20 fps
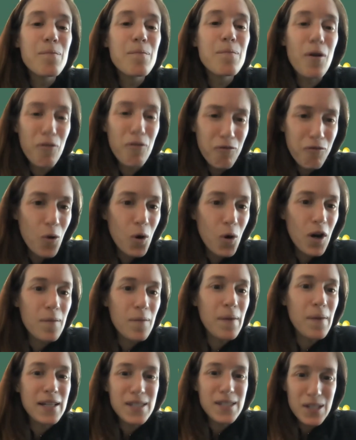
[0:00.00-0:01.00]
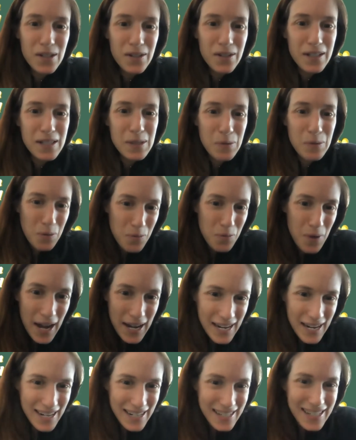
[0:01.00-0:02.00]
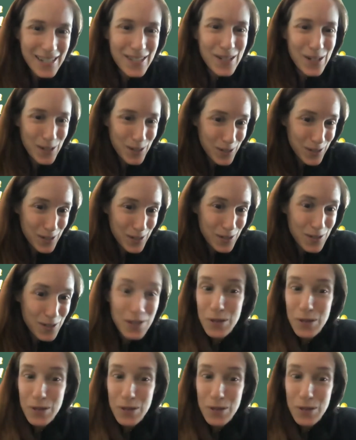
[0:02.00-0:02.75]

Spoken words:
before my students were ready to just